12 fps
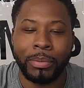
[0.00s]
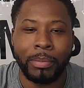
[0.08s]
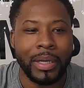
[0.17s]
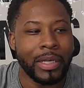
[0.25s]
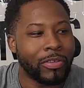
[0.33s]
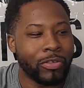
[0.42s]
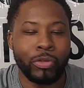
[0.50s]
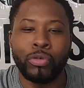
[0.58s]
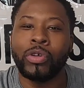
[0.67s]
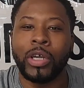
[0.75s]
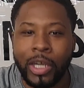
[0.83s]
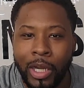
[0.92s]
your money so
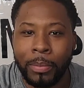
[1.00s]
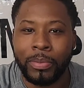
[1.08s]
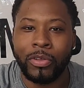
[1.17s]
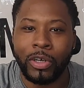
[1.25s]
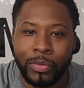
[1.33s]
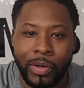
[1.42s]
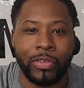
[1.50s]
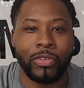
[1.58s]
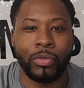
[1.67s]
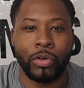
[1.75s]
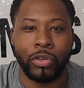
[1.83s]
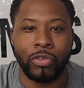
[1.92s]
you could come to the
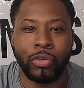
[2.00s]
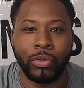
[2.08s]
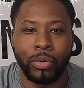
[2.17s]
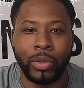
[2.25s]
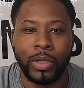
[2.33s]
restaurant too.